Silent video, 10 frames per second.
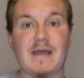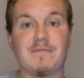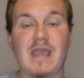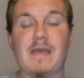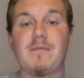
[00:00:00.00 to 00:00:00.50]

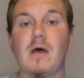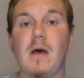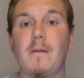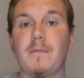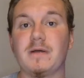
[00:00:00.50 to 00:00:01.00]
game,
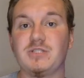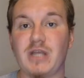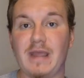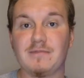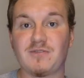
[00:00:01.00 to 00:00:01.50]
but
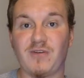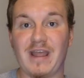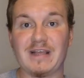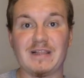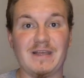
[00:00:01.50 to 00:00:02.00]
James
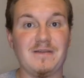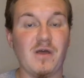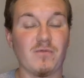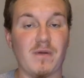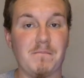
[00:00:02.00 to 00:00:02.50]
Franklin
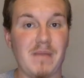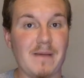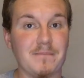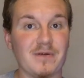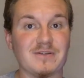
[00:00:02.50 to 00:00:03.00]

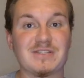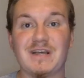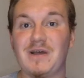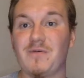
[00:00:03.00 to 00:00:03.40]
remembers.